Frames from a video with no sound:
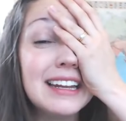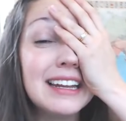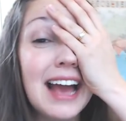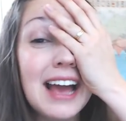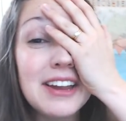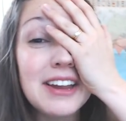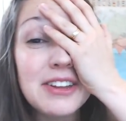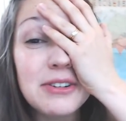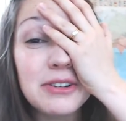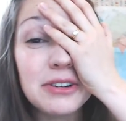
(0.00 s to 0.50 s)

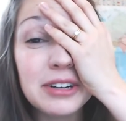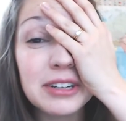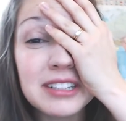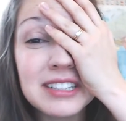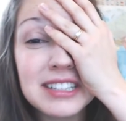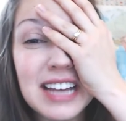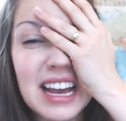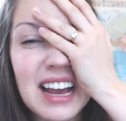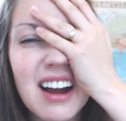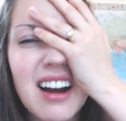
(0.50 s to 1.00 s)
And you could
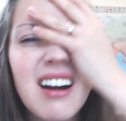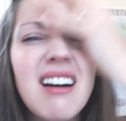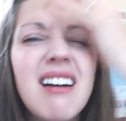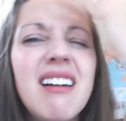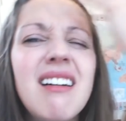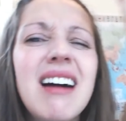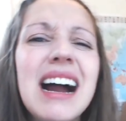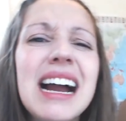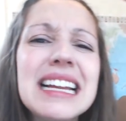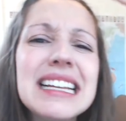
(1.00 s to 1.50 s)
say,
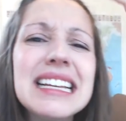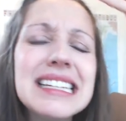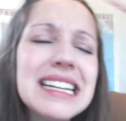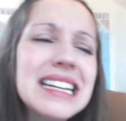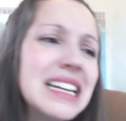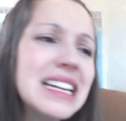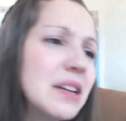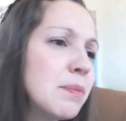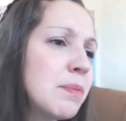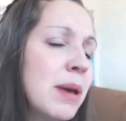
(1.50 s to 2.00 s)
oh, I didn't